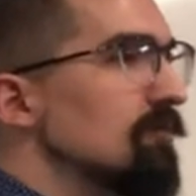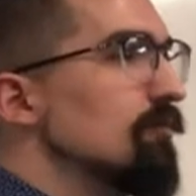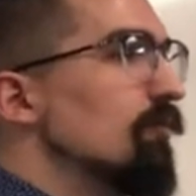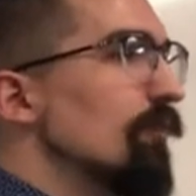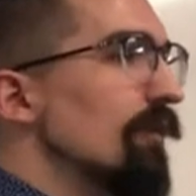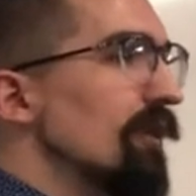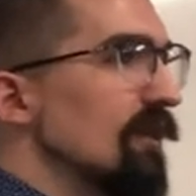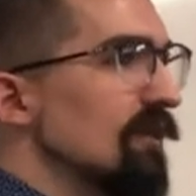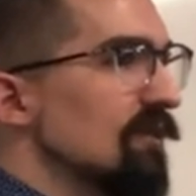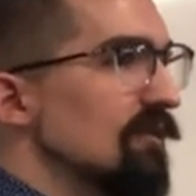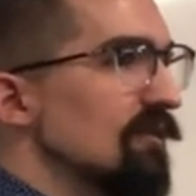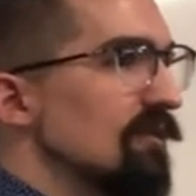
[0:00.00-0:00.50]

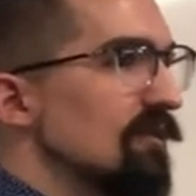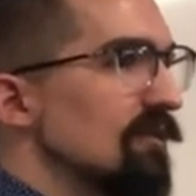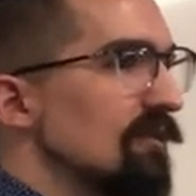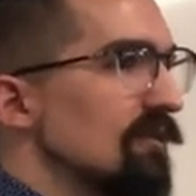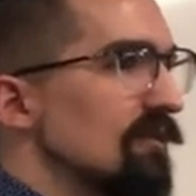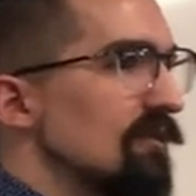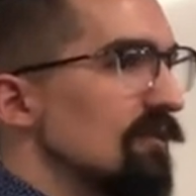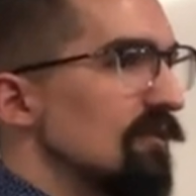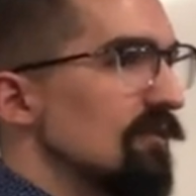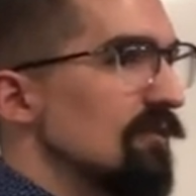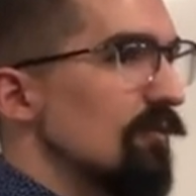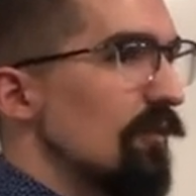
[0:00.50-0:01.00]
win,
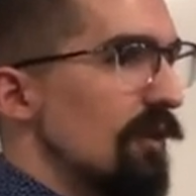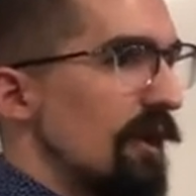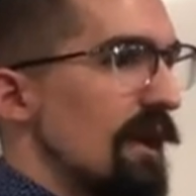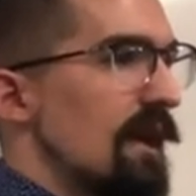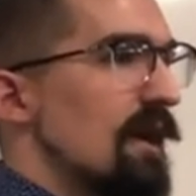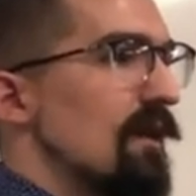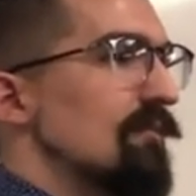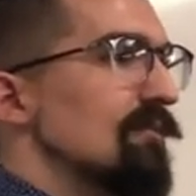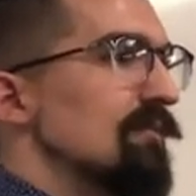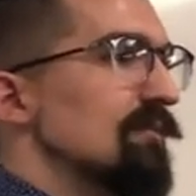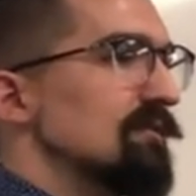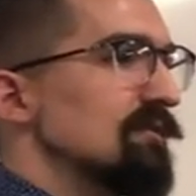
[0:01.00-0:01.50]
what
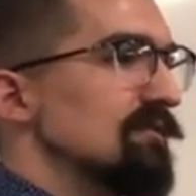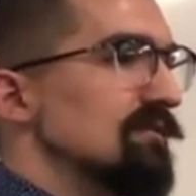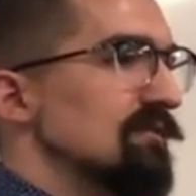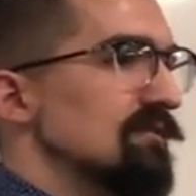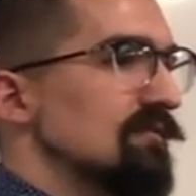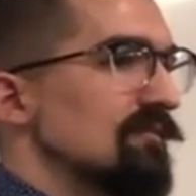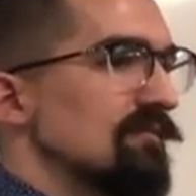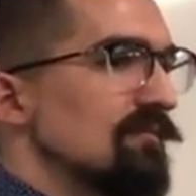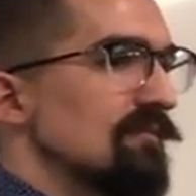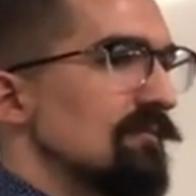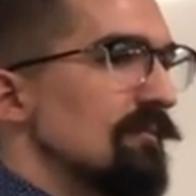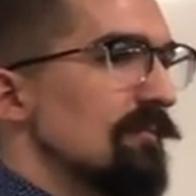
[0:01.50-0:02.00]
happens?
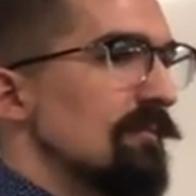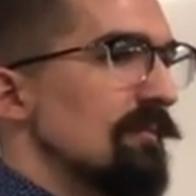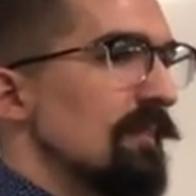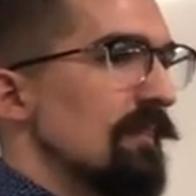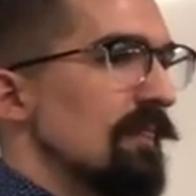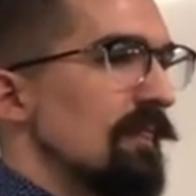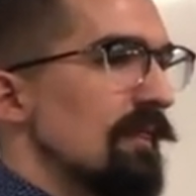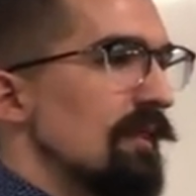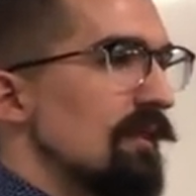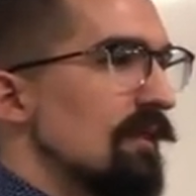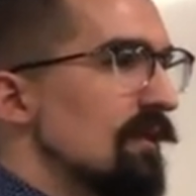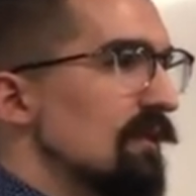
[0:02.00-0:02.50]

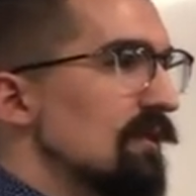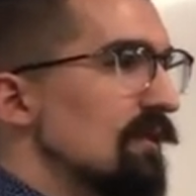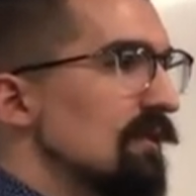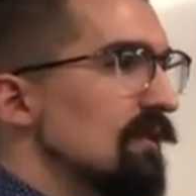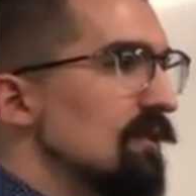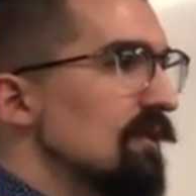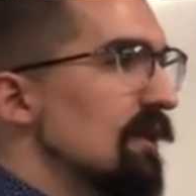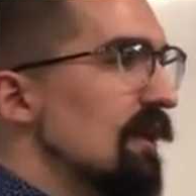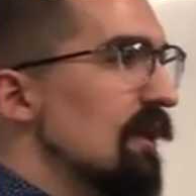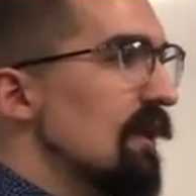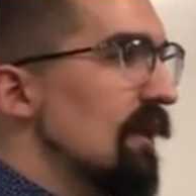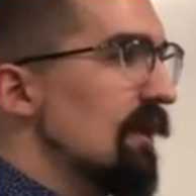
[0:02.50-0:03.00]

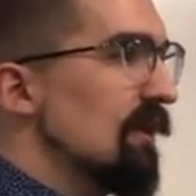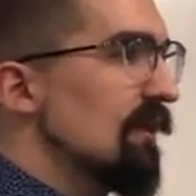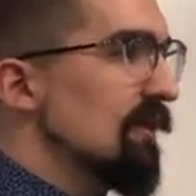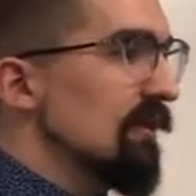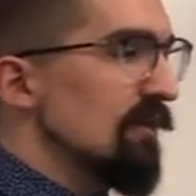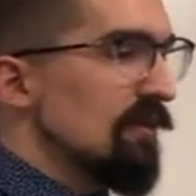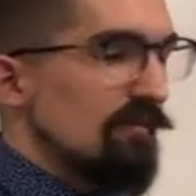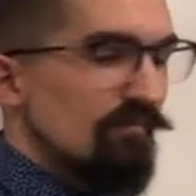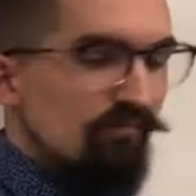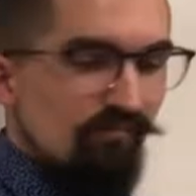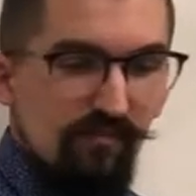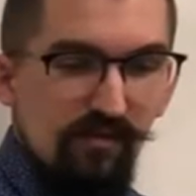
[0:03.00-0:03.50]

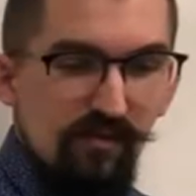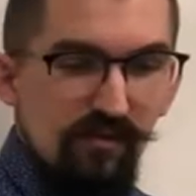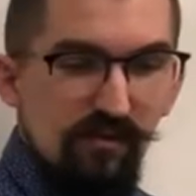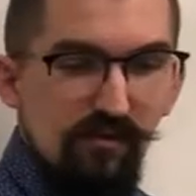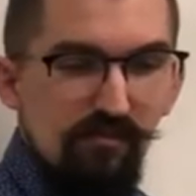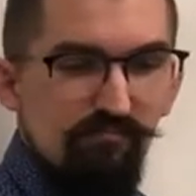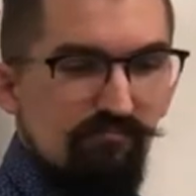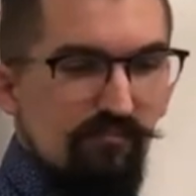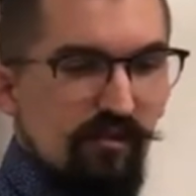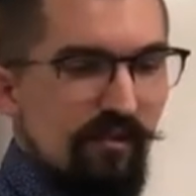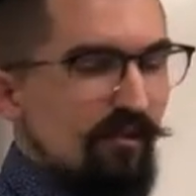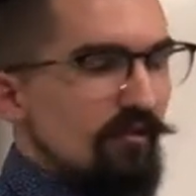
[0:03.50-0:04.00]
Yeah,
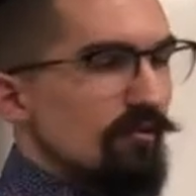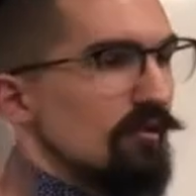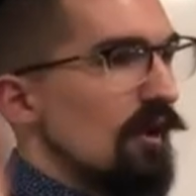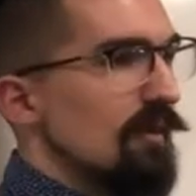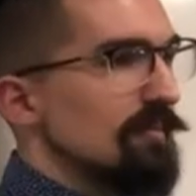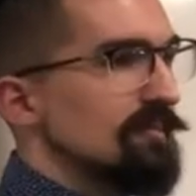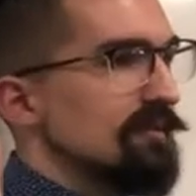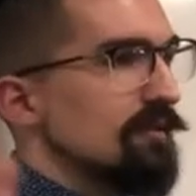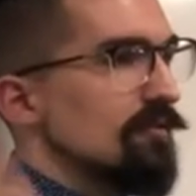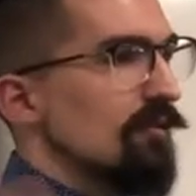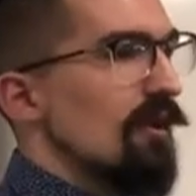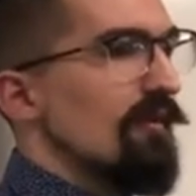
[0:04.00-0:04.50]
but the
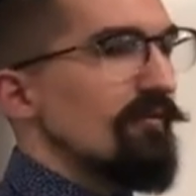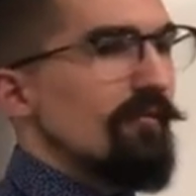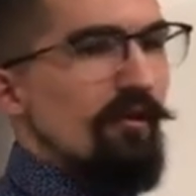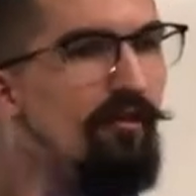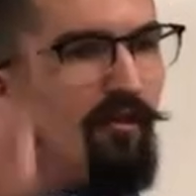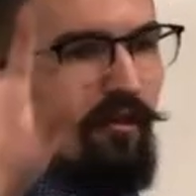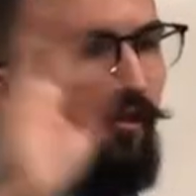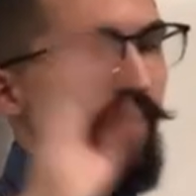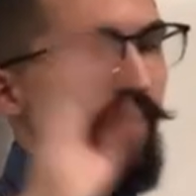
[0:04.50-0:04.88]
alarms go off, all the